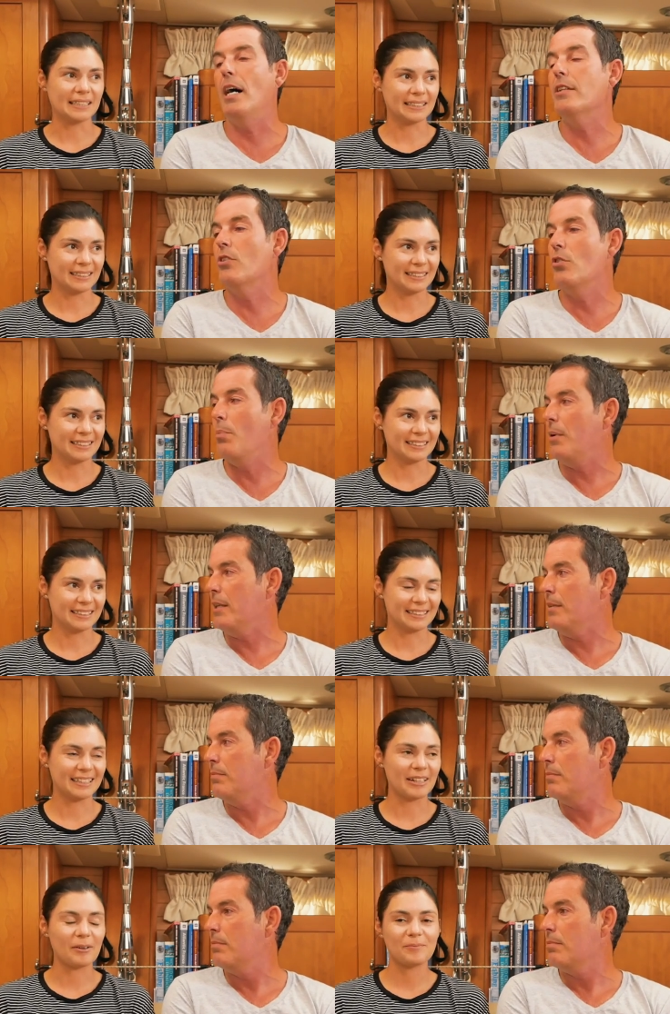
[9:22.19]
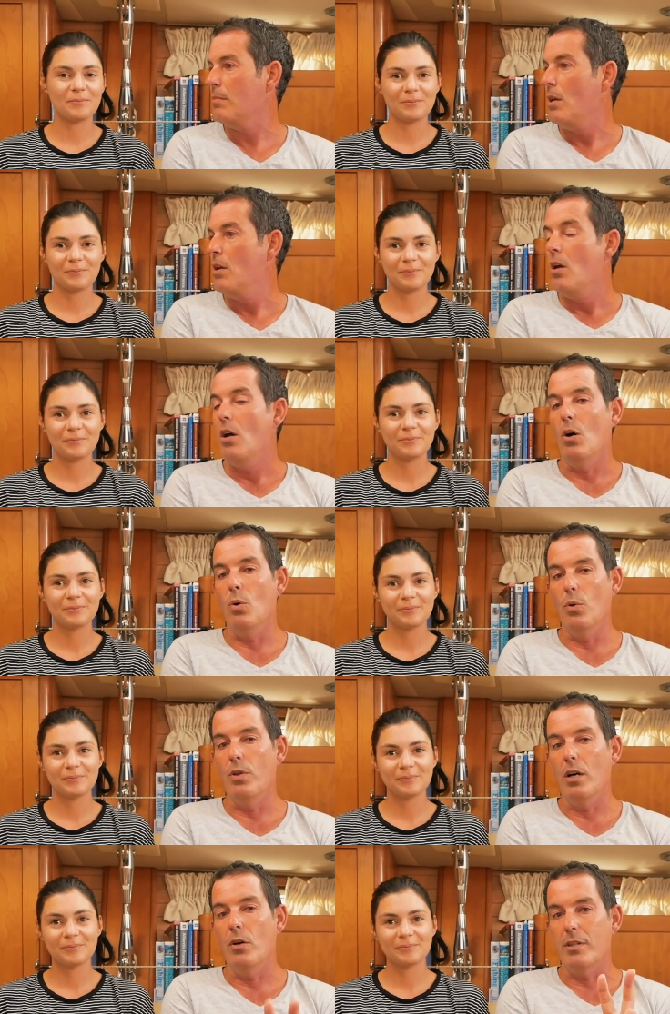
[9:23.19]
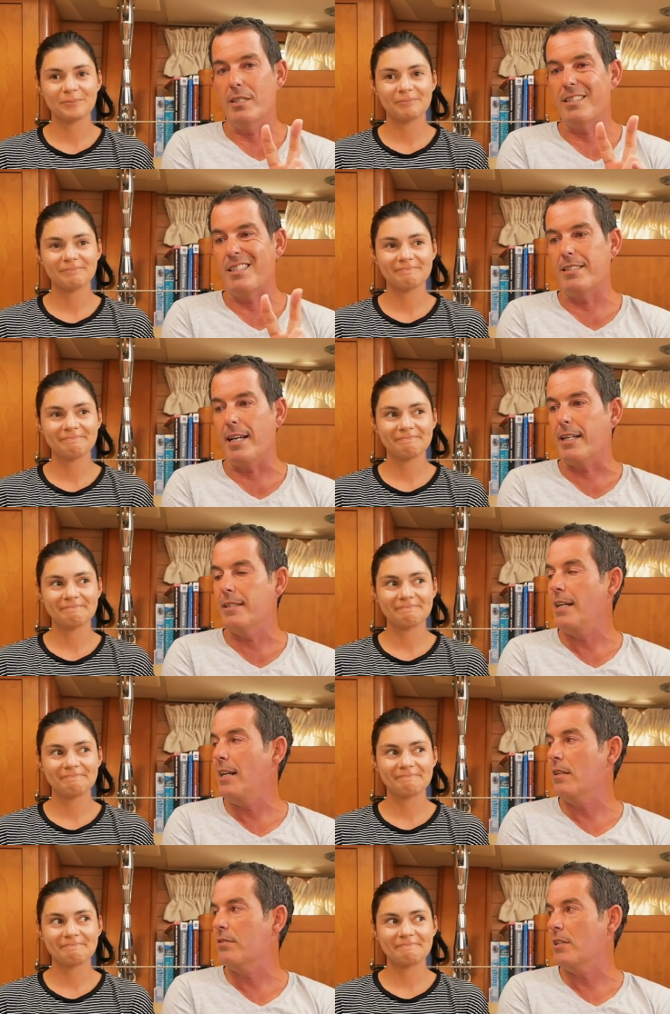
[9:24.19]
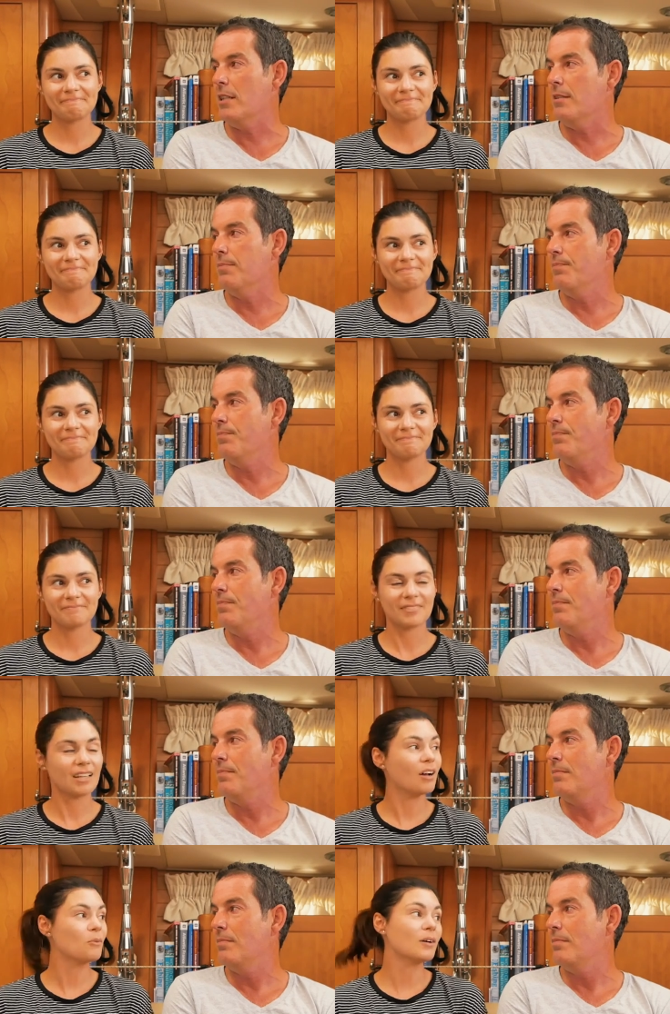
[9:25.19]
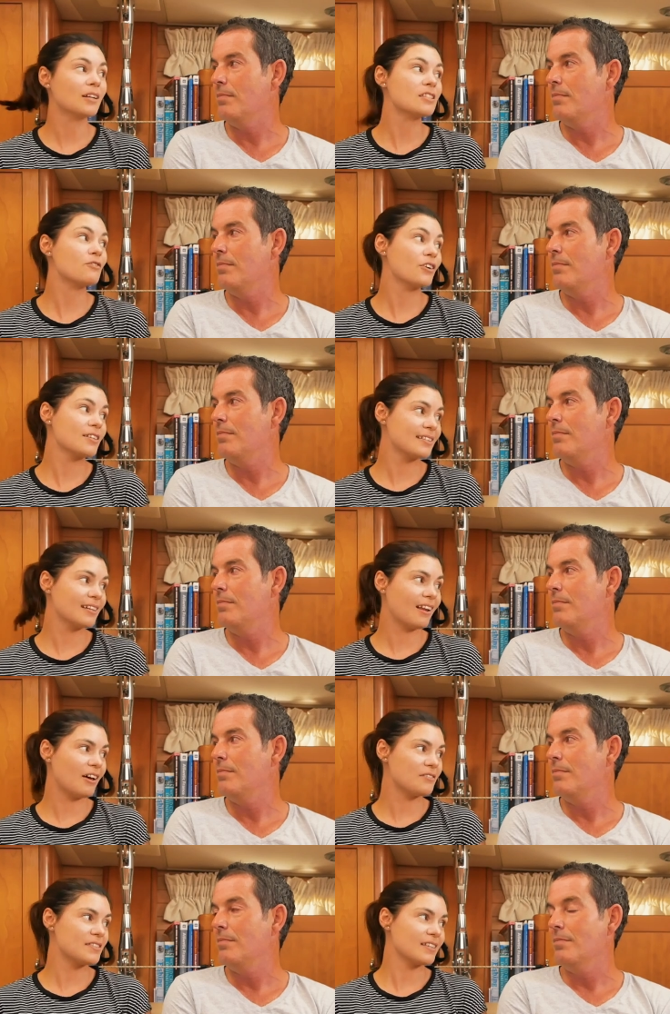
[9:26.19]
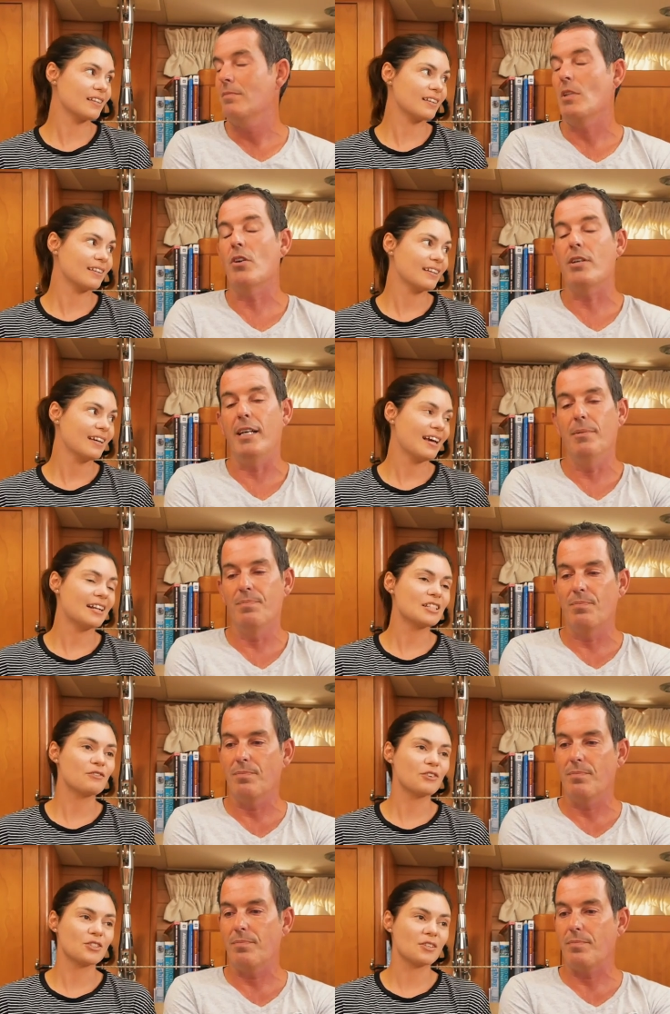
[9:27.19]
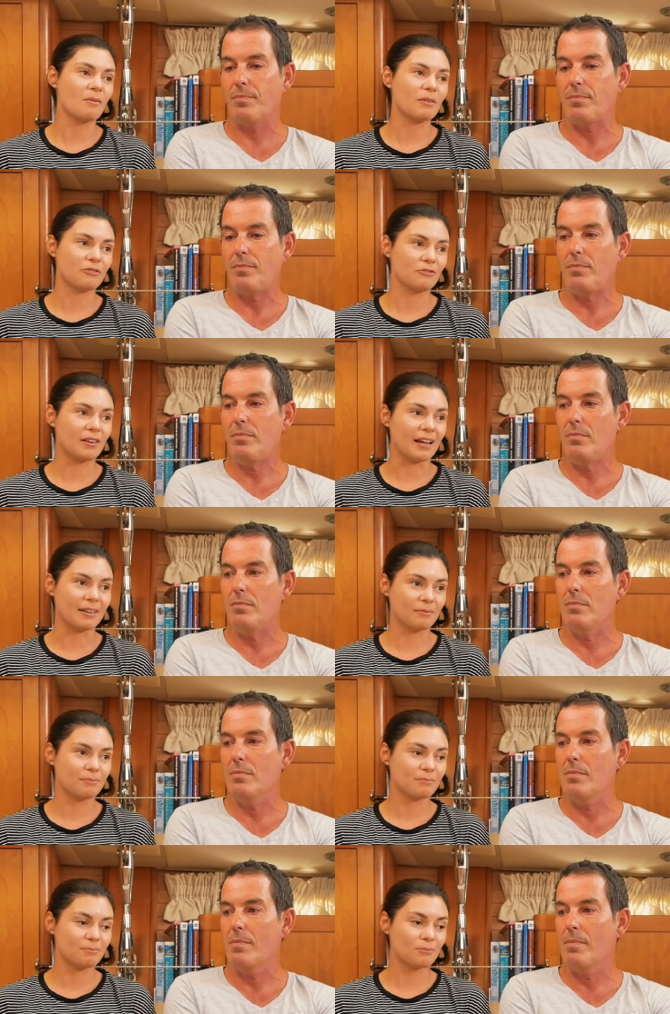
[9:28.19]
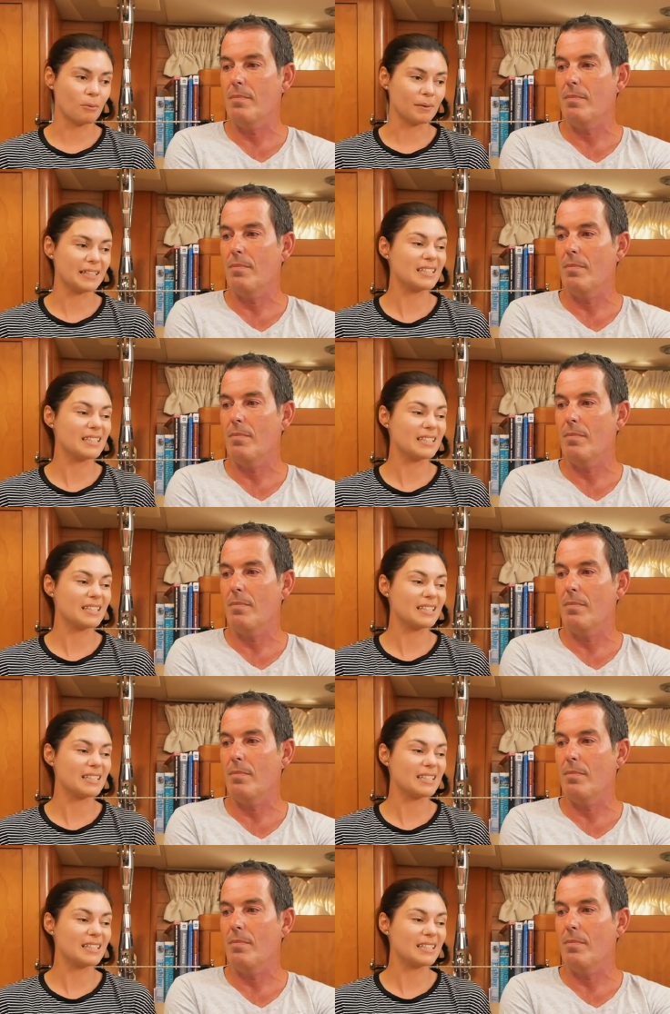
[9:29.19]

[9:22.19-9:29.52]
Speaker 1: An anomaly.
Speaker 2: Yeah.
Speaker 1: Although this is the second Neel I've seen.
Speaker 2: Well, it's the first Neel I've seen. Okay. And it's the first time we've like properly